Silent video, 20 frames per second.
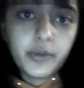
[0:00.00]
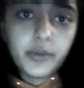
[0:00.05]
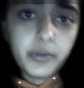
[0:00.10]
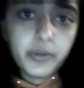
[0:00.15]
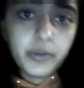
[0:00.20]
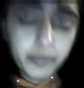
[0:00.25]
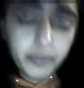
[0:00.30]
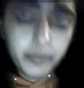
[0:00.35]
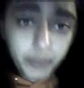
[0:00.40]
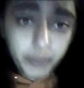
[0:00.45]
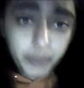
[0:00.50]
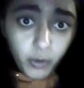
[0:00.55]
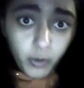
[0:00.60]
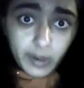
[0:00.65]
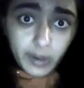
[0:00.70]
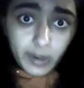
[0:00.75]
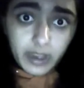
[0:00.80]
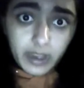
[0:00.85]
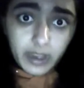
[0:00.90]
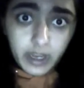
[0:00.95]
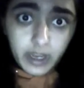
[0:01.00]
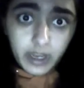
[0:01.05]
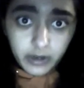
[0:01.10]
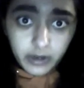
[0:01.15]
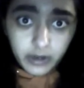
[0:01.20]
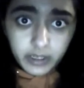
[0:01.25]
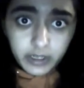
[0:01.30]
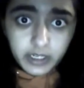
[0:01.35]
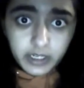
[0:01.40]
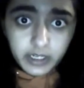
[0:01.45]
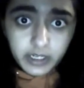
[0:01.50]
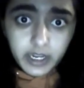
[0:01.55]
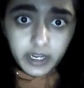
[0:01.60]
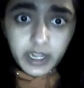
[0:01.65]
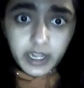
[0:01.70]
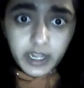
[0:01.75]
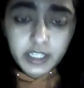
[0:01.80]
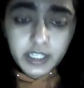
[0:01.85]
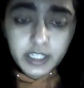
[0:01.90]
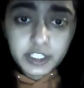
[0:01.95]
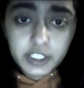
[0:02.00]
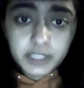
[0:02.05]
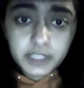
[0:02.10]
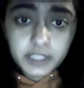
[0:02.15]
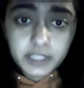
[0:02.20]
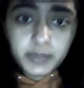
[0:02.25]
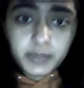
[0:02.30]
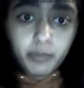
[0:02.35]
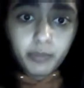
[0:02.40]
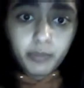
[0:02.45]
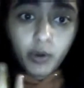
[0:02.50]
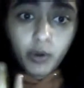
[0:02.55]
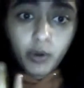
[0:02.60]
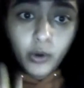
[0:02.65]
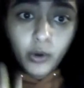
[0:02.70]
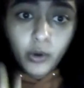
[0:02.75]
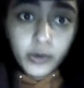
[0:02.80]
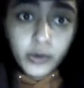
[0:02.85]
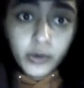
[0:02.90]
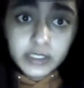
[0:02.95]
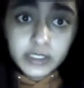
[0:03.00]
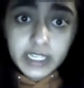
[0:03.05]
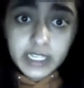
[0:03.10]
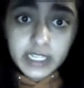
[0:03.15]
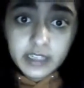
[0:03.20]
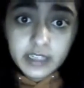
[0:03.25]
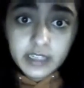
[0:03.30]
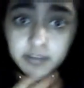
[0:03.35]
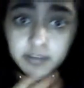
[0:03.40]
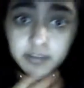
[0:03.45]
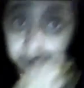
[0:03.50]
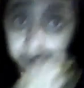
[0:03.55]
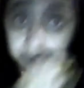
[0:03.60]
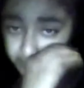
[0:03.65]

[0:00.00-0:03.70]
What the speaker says: the boy Eric has just been pulled in